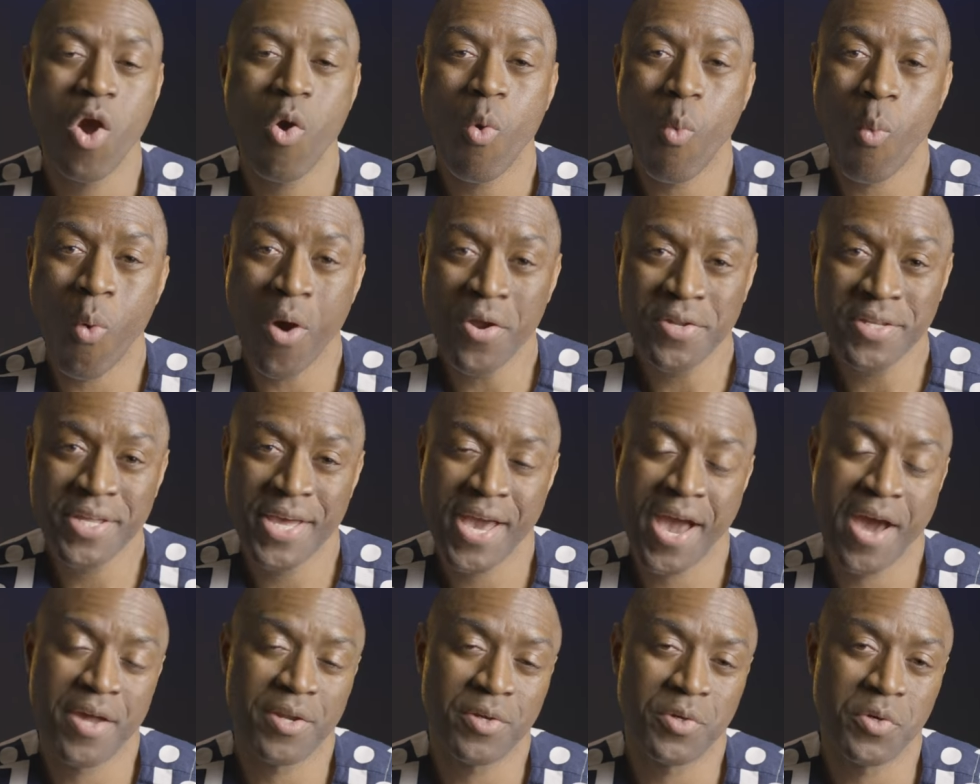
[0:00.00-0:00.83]
One
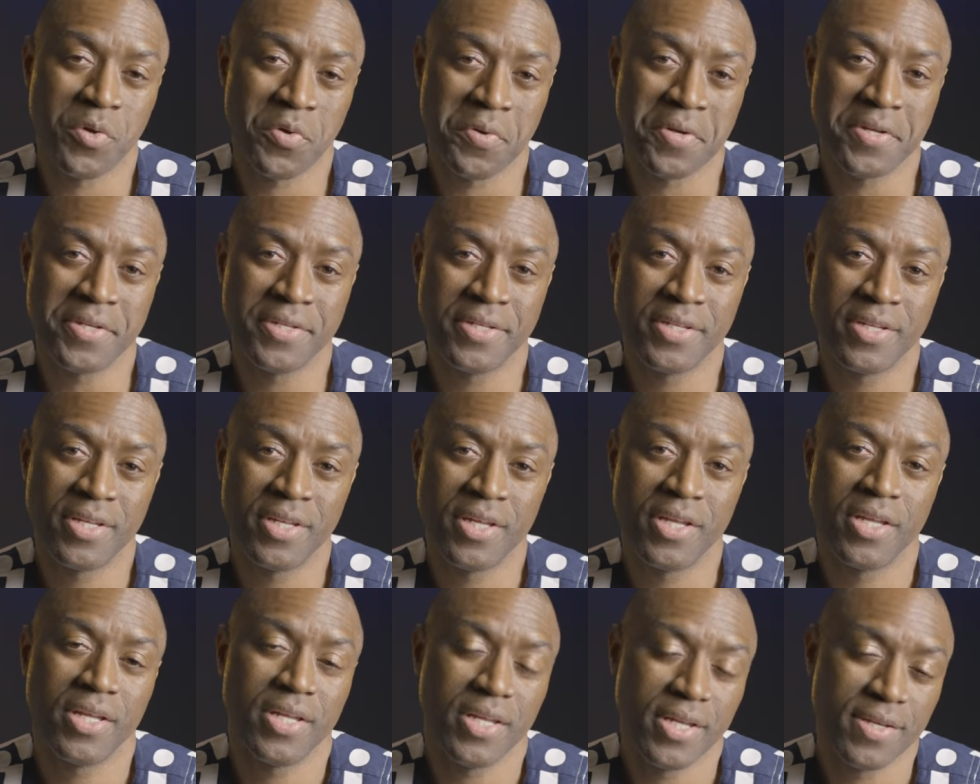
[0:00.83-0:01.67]
category
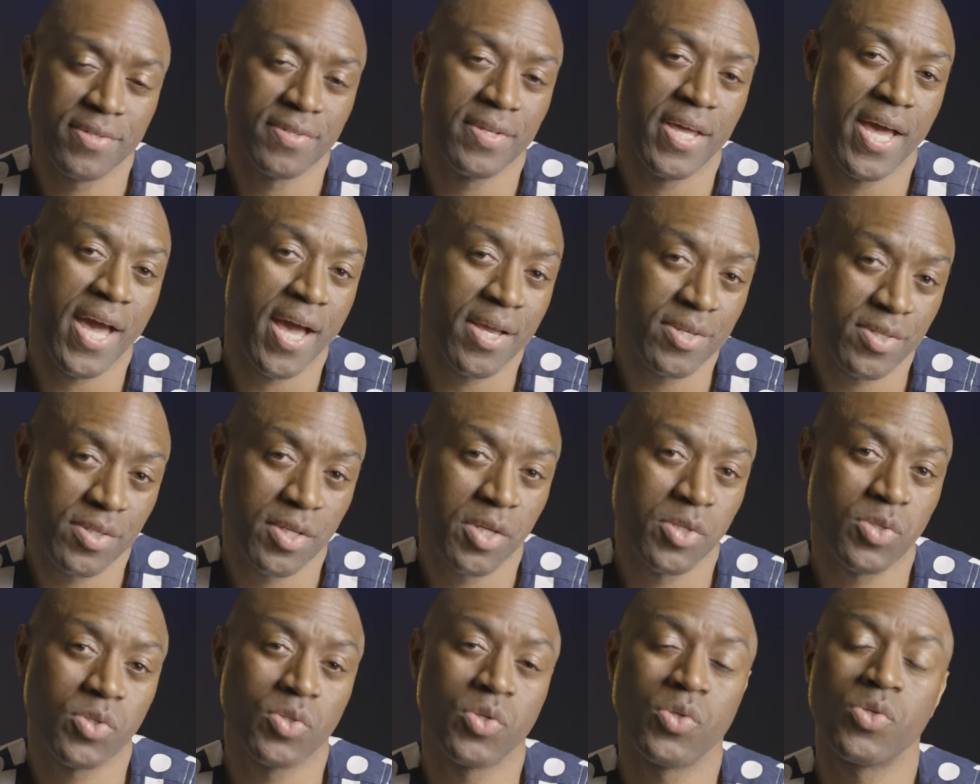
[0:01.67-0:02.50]
is the
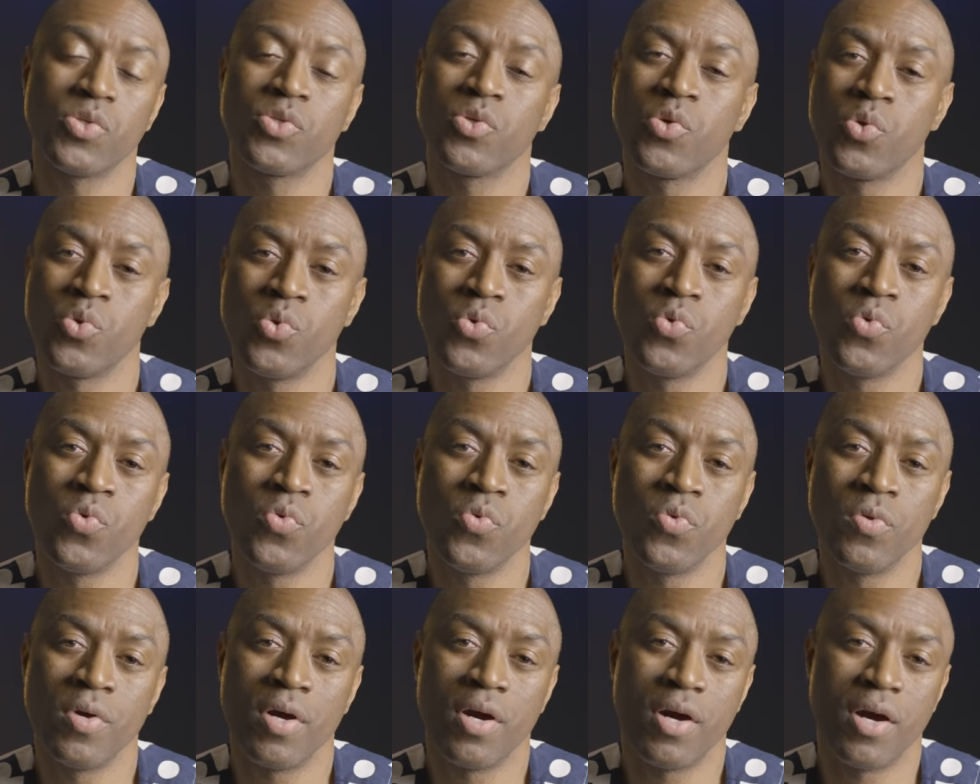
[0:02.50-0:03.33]
ancestors
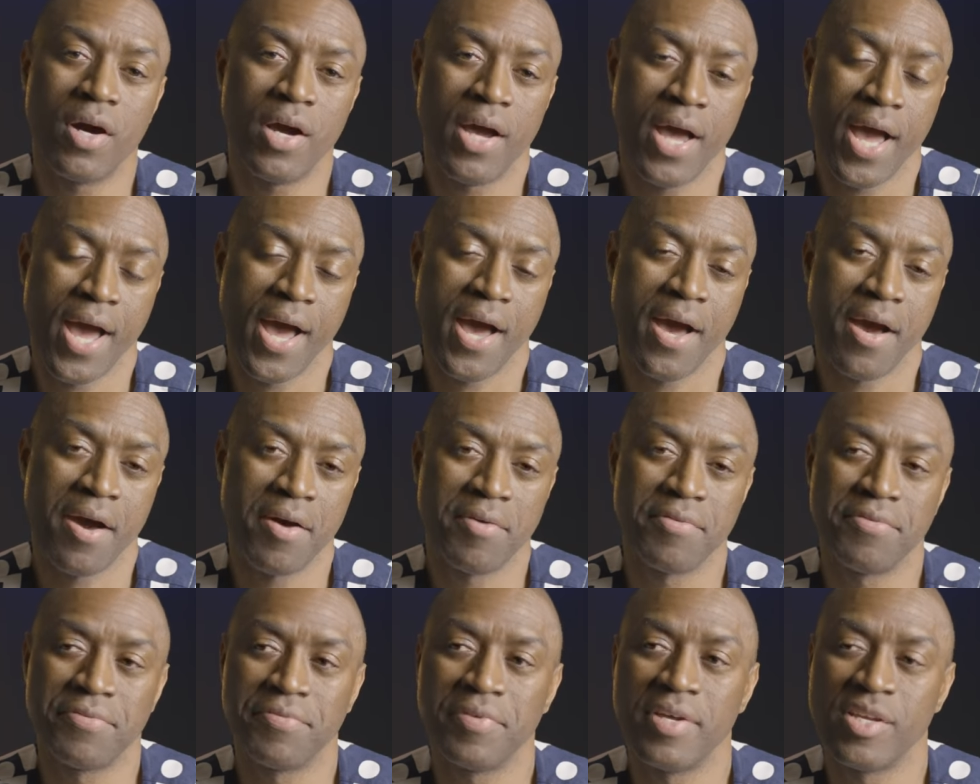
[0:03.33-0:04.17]
who
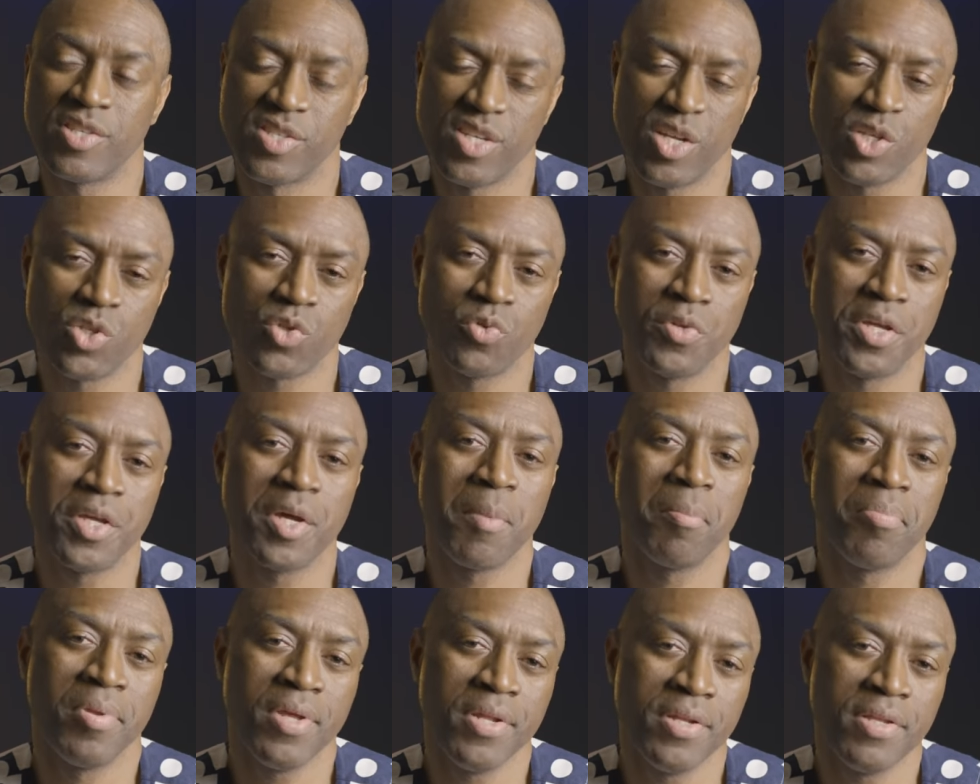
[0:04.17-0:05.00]
have essentially
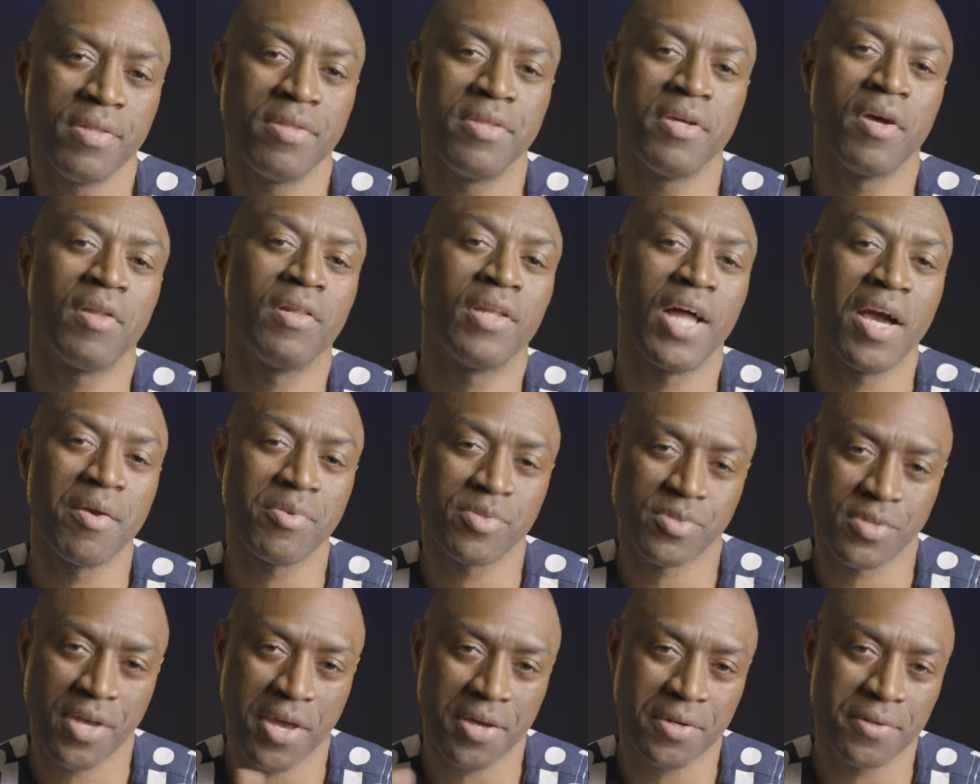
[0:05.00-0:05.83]
completed their life
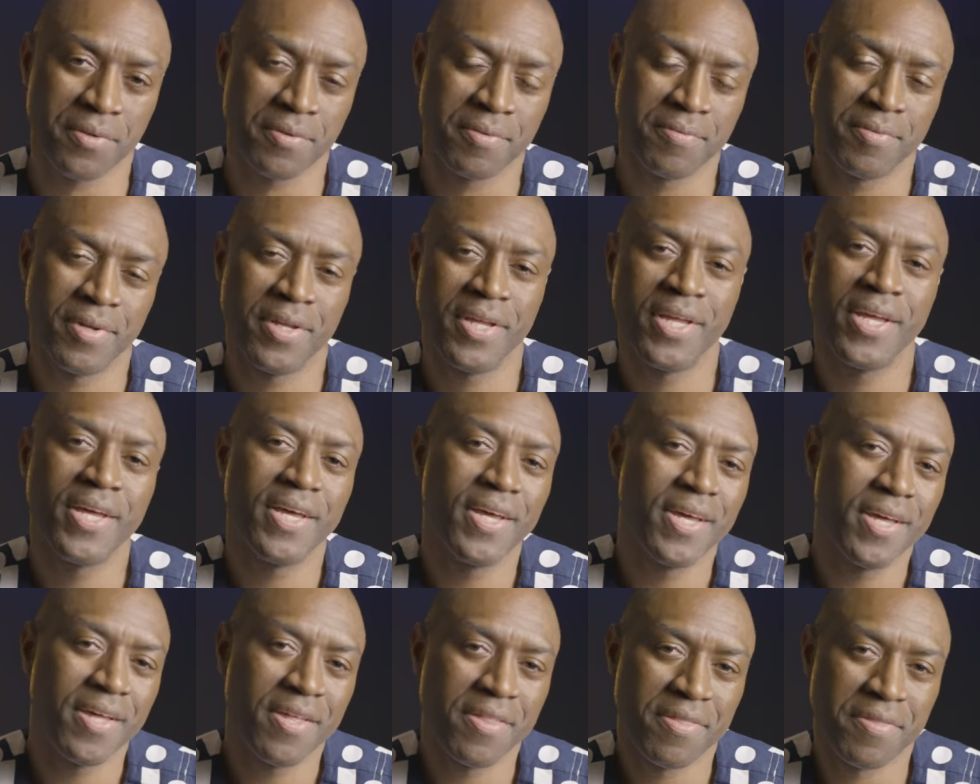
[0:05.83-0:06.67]
cycle.
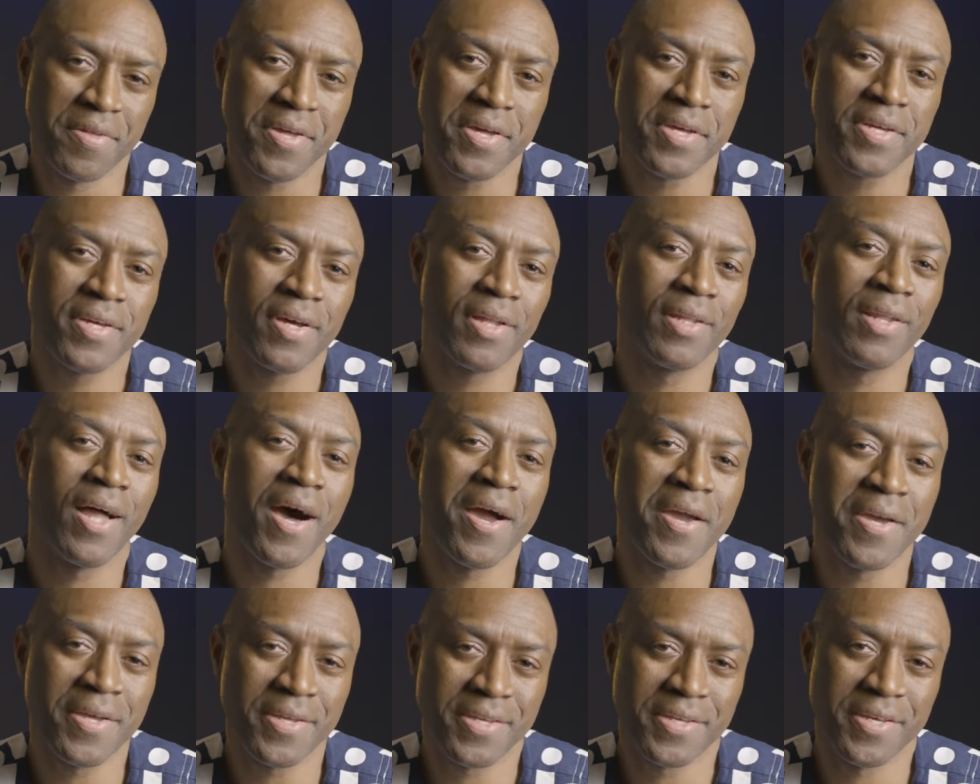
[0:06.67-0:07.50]
Think
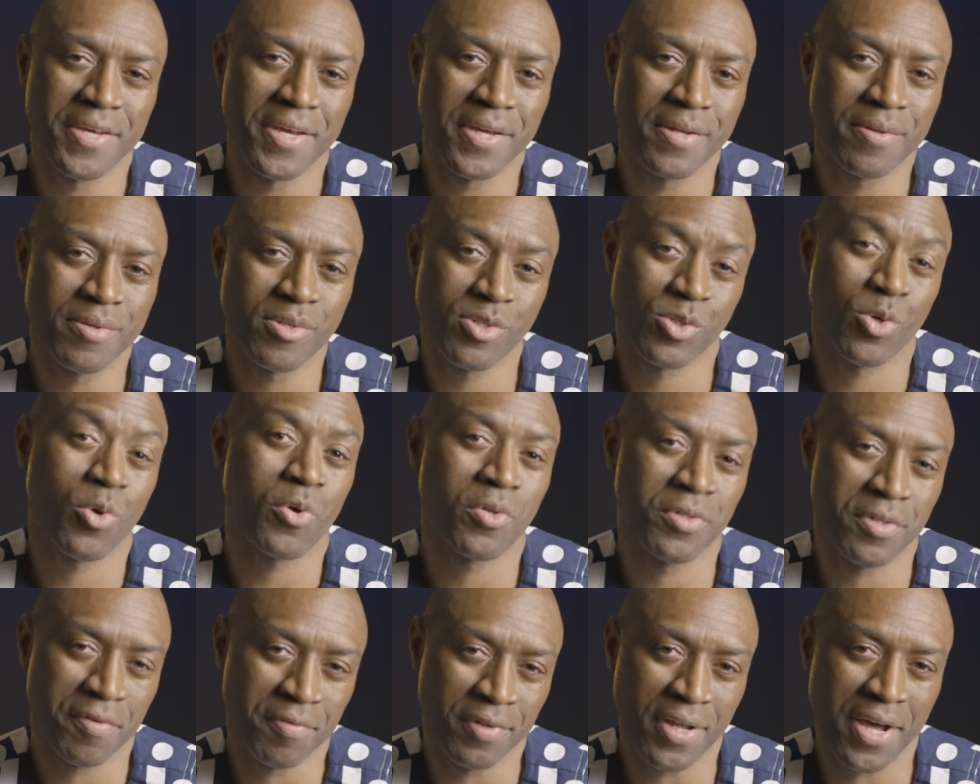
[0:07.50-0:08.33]
Lion King,
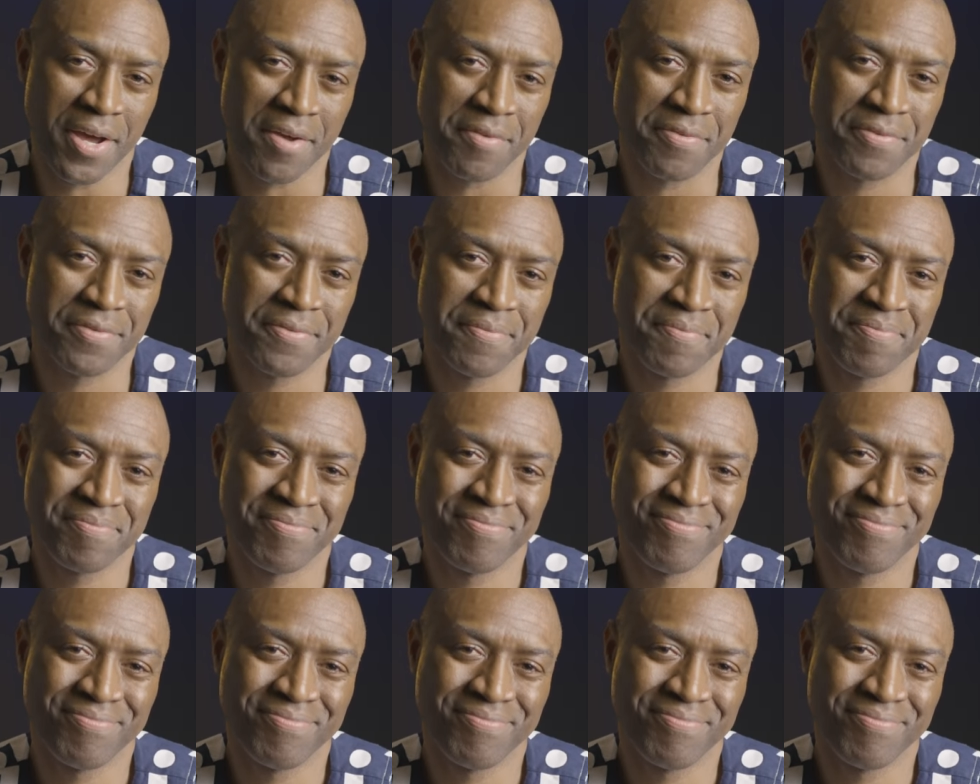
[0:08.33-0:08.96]
Circle of Life.